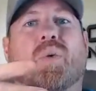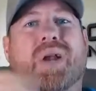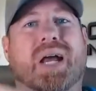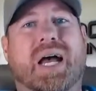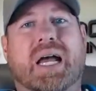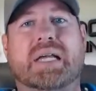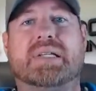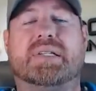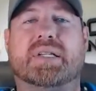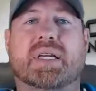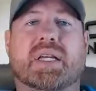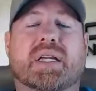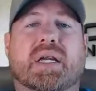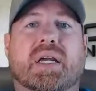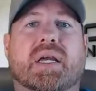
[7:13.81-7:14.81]
I
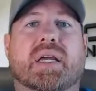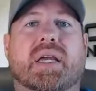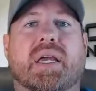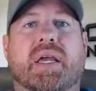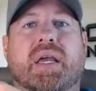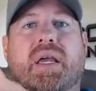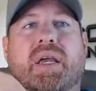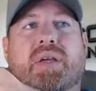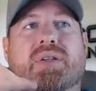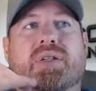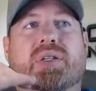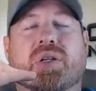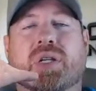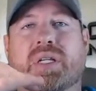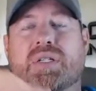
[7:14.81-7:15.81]
see is
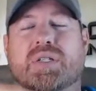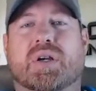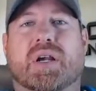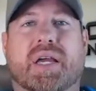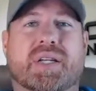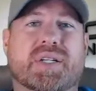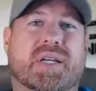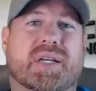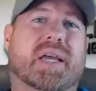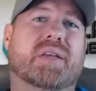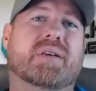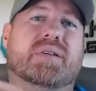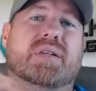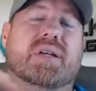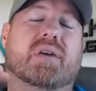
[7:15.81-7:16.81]
you need to start educating
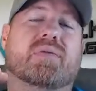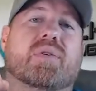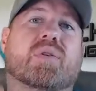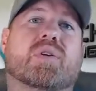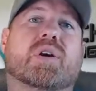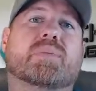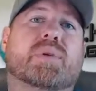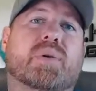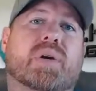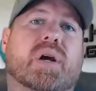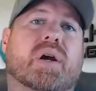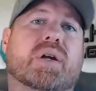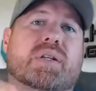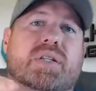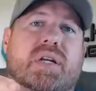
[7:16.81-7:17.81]
yourself on
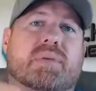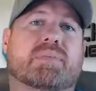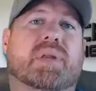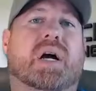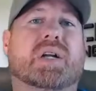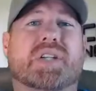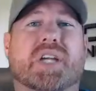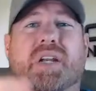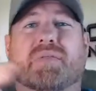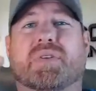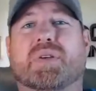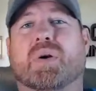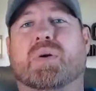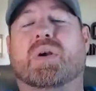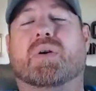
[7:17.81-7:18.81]
cryptocurrency and blockchain. If you
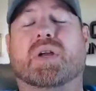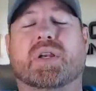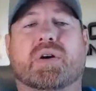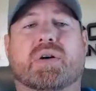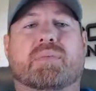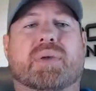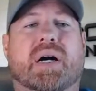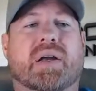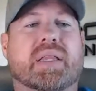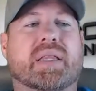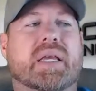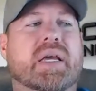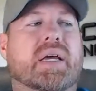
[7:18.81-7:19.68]
don't already know about it,